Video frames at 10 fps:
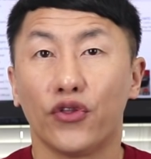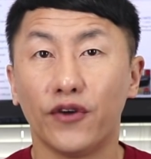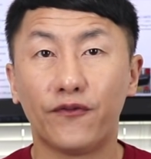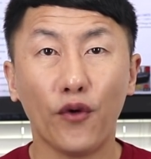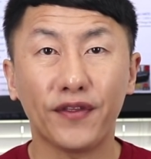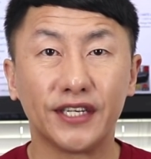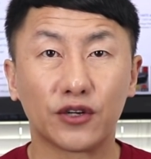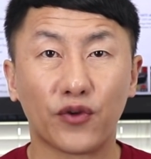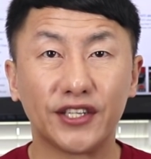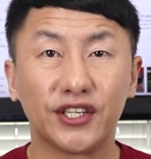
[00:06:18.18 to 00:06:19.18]
The 4th
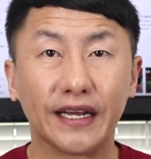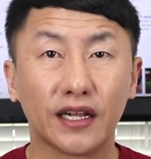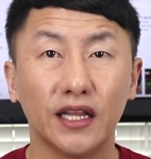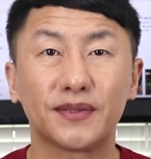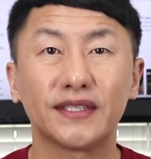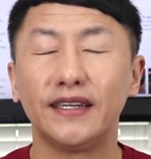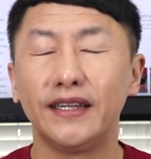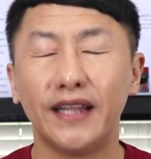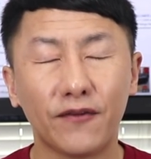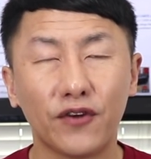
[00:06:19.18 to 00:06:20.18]
generation Eclipse
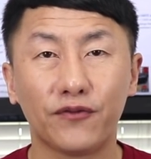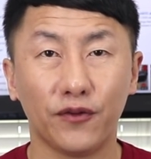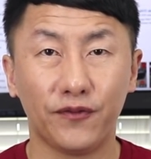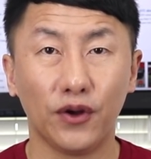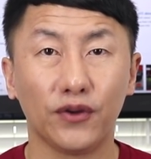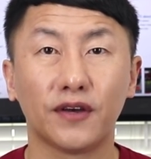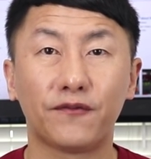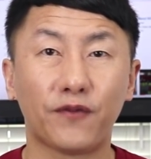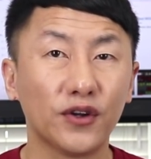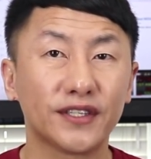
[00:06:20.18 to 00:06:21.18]
never fulfilled the
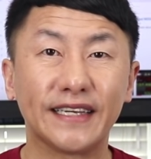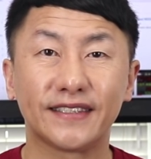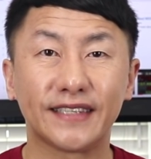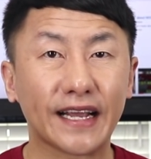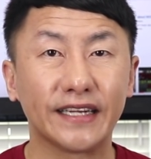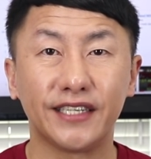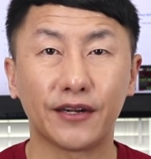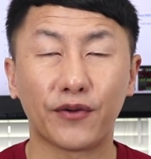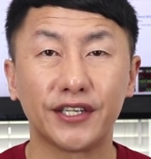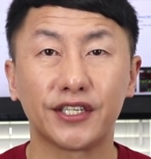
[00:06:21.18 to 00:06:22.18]
1st and 2nd
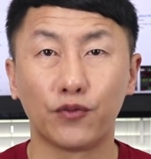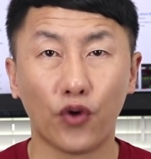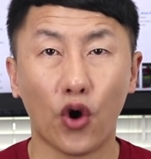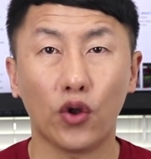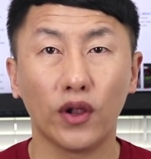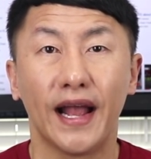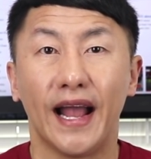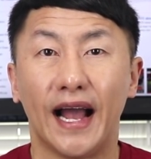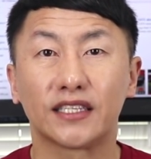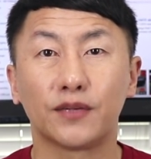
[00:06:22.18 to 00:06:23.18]
generation role
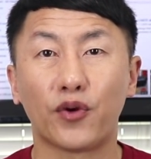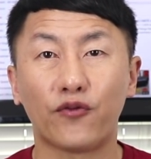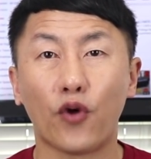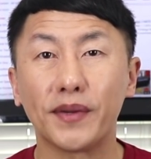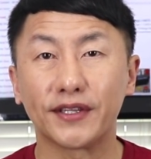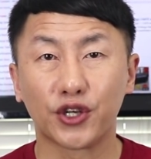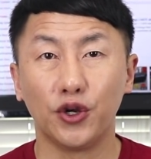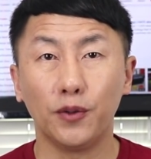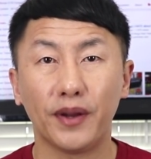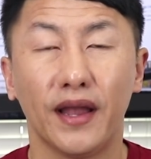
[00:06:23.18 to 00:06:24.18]
as a performance
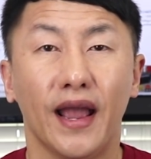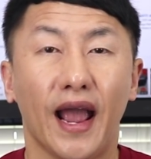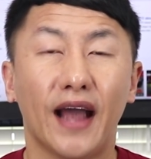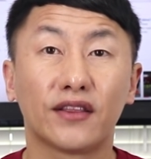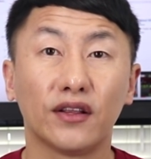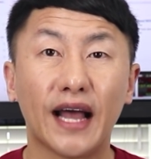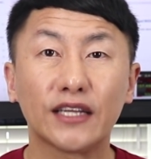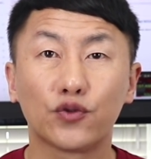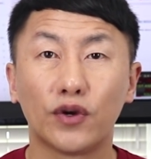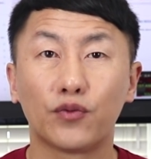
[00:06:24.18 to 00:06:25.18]
coupe, and the
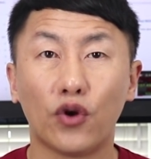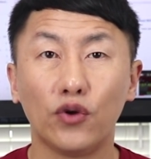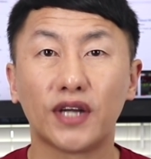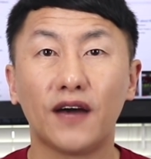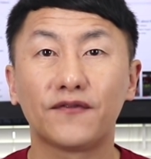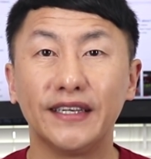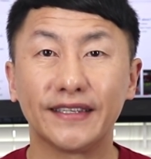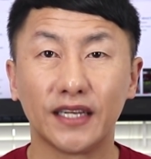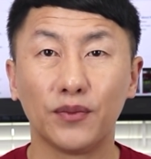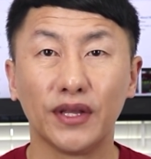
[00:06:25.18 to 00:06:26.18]
last one rolled off the
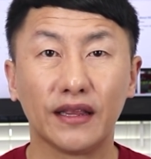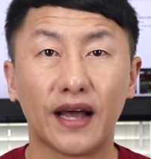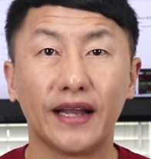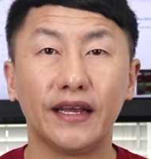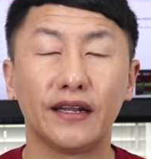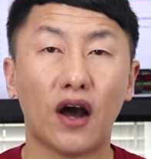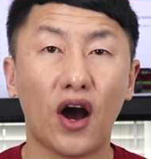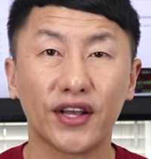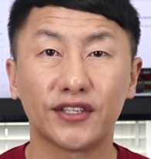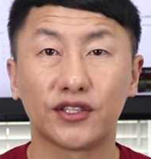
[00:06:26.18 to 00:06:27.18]
assembly line in
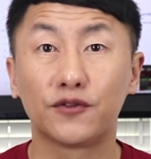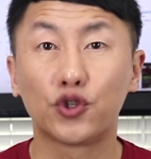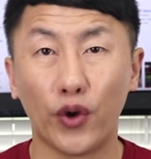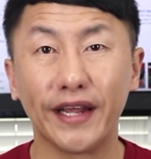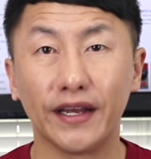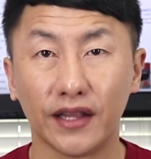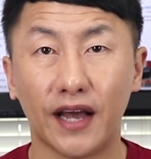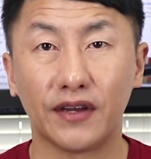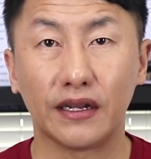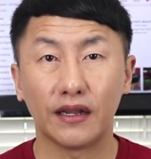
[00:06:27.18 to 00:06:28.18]
August of
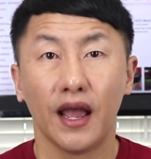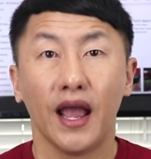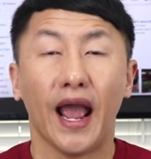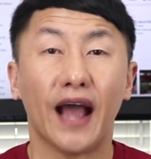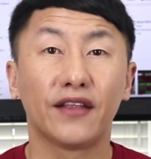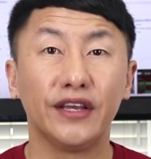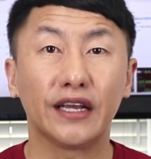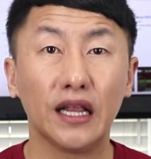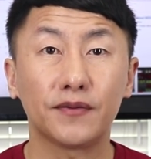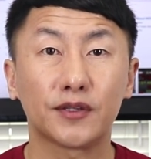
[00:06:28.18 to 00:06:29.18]
2011, and the
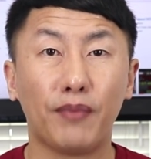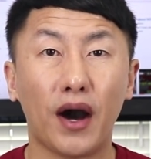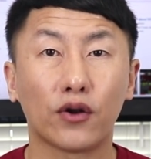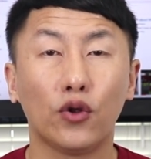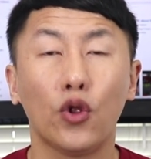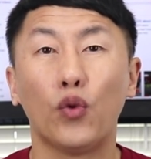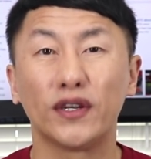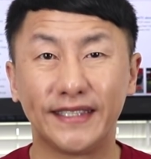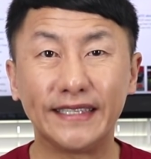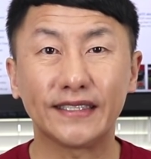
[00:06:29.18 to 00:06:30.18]
Eclipse model
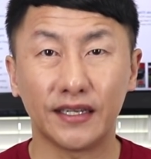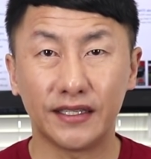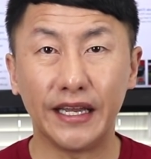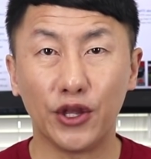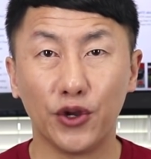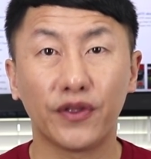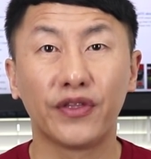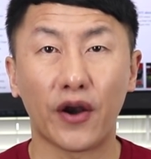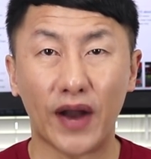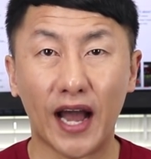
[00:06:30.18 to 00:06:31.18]
was discontinued
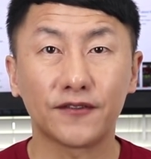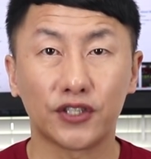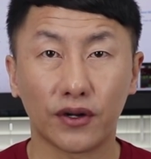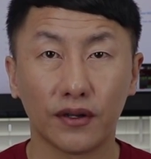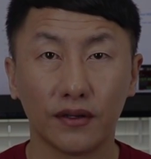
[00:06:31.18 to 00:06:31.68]
thereafter.